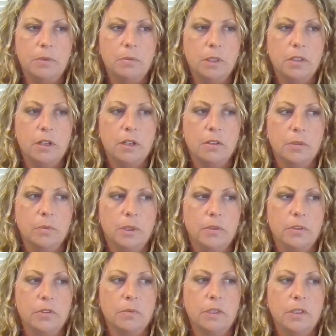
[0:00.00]
One of Dr.
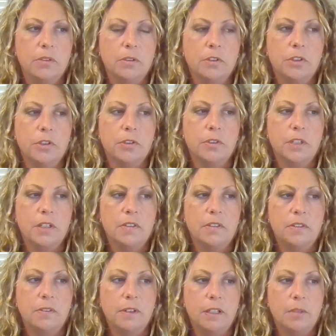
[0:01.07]
Wilton's researchers has
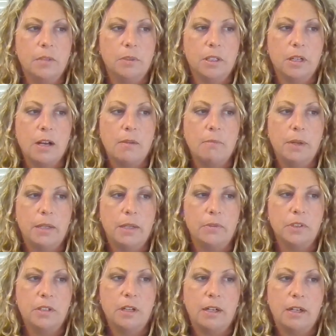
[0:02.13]
developed a compound
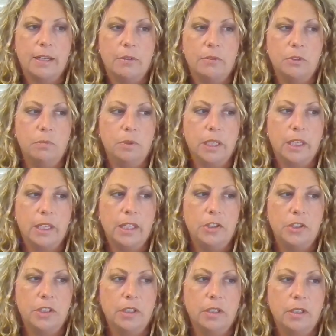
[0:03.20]
to knock out
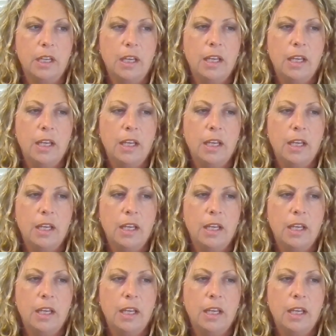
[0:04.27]
duplication.